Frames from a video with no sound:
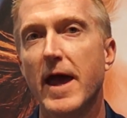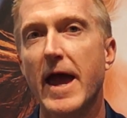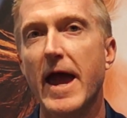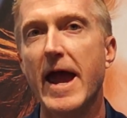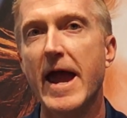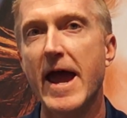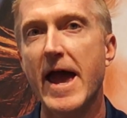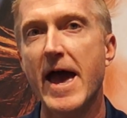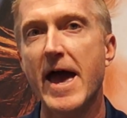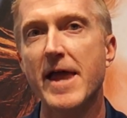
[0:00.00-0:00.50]

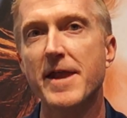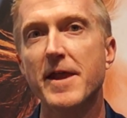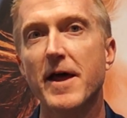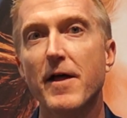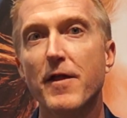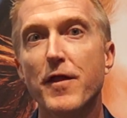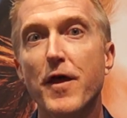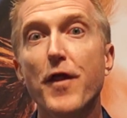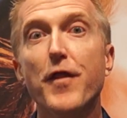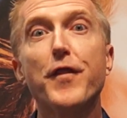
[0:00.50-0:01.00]
And
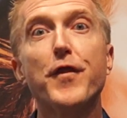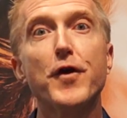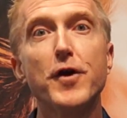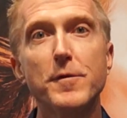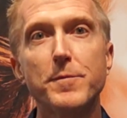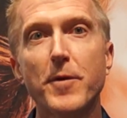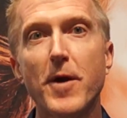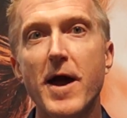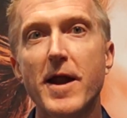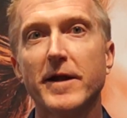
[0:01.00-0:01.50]
the
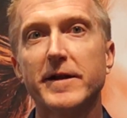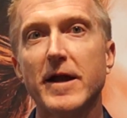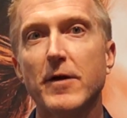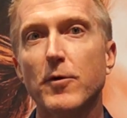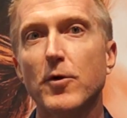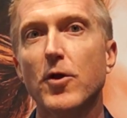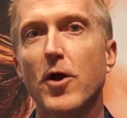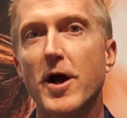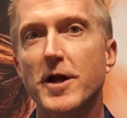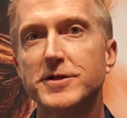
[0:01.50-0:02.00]
third product that
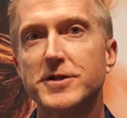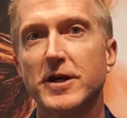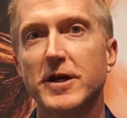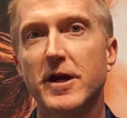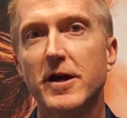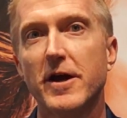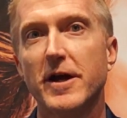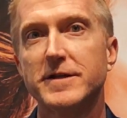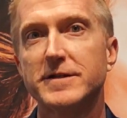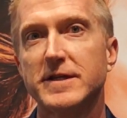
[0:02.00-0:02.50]
we're launching
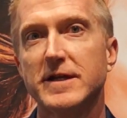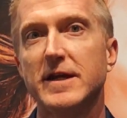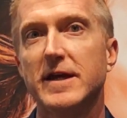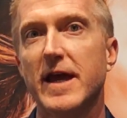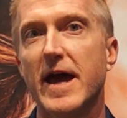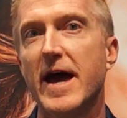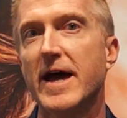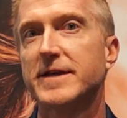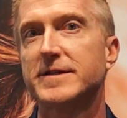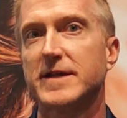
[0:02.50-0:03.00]
here at
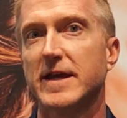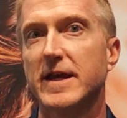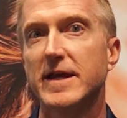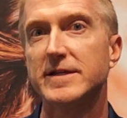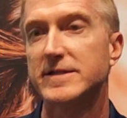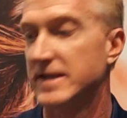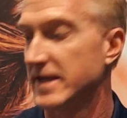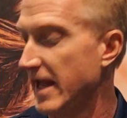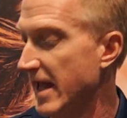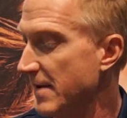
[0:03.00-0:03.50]
CES
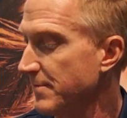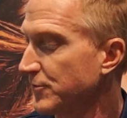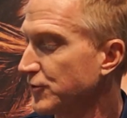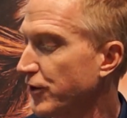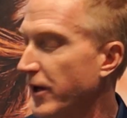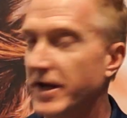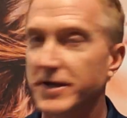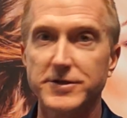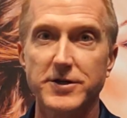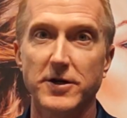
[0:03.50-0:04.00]
is the M
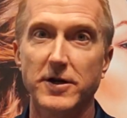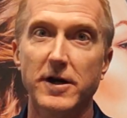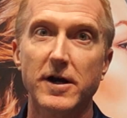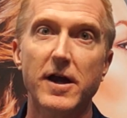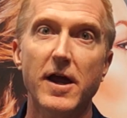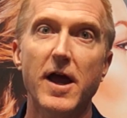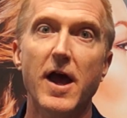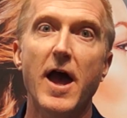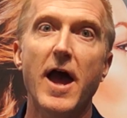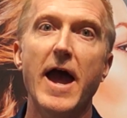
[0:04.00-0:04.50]
Tracer.
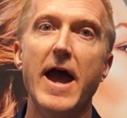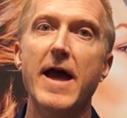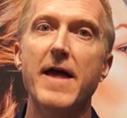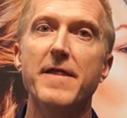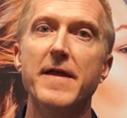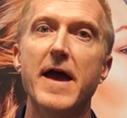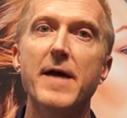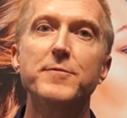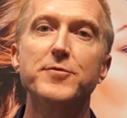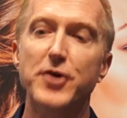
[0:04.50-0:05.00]

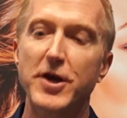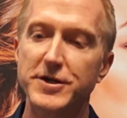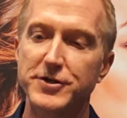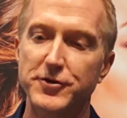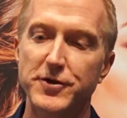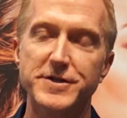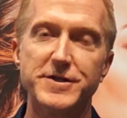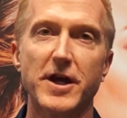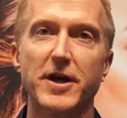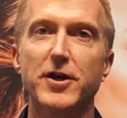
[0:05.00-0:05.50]
And M
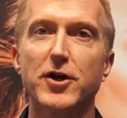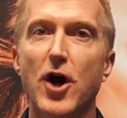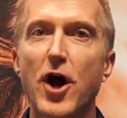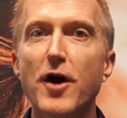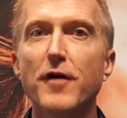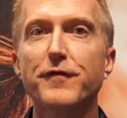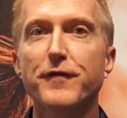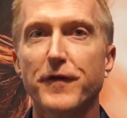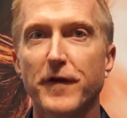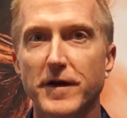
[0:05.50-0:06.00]
Tracer is a
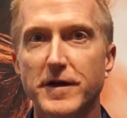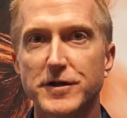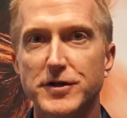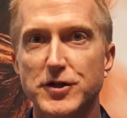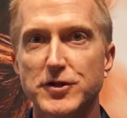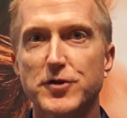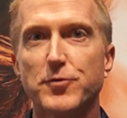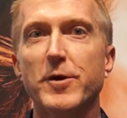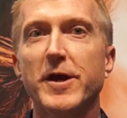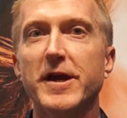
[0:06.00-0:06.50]
golf
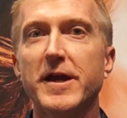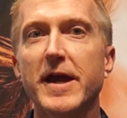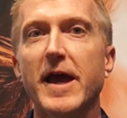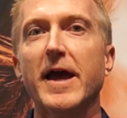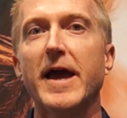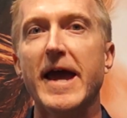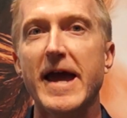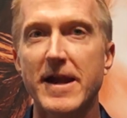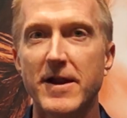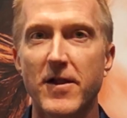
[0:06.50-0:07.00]
swing
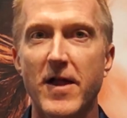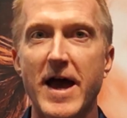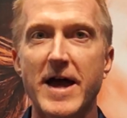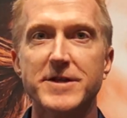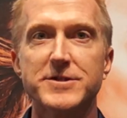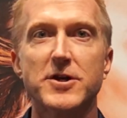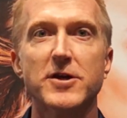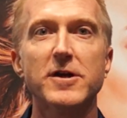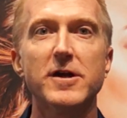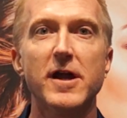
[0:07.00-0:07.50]

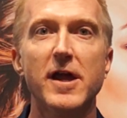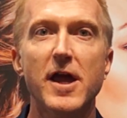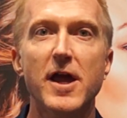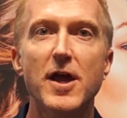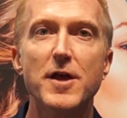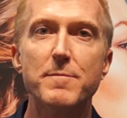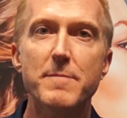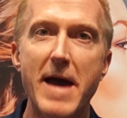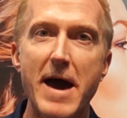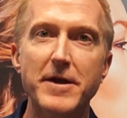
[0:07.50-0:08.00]
analyzer
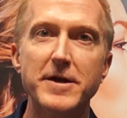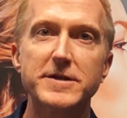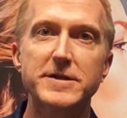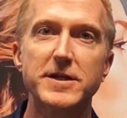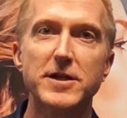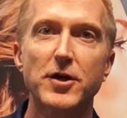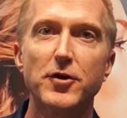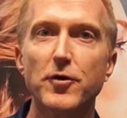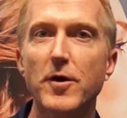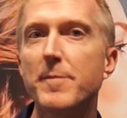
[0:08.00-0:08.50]
mounted to
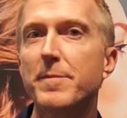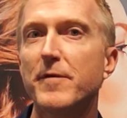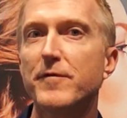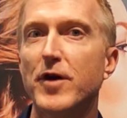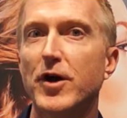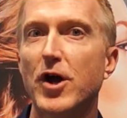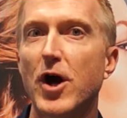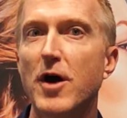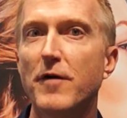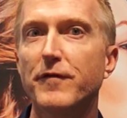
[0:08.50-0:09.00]
the grip of
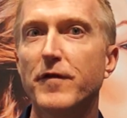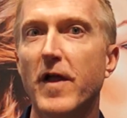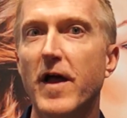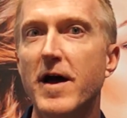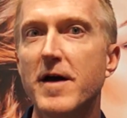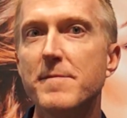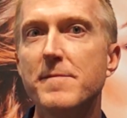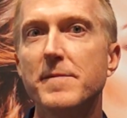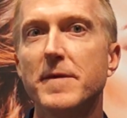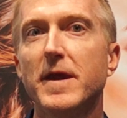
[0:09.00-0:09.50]
a golf
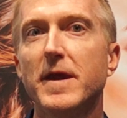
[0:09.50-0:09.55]
club.